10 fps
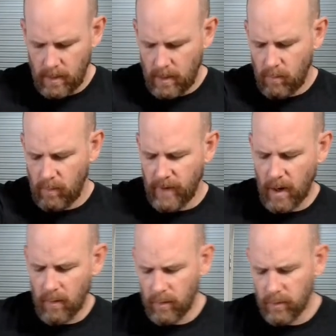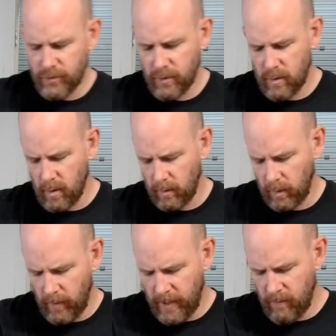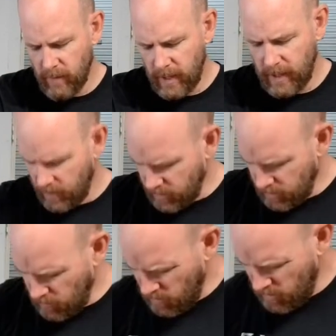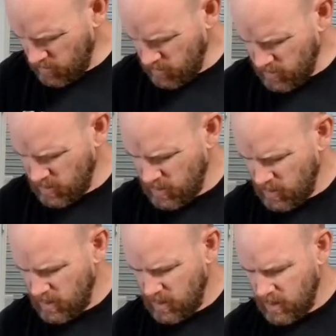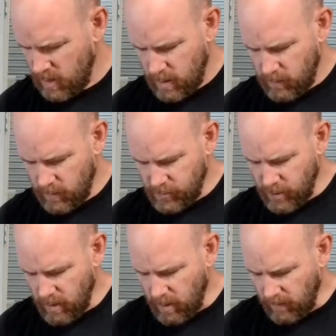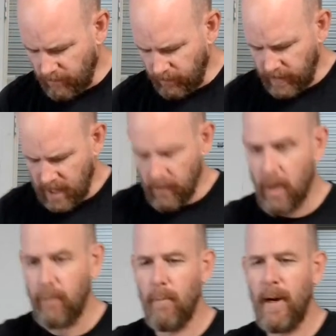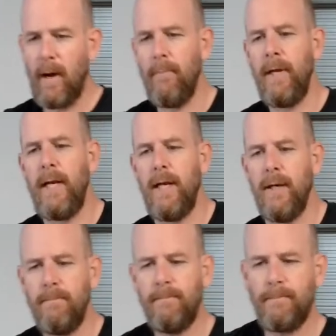we've got our roaster loaded, ready to go. We're going to turn our flame on to about medium.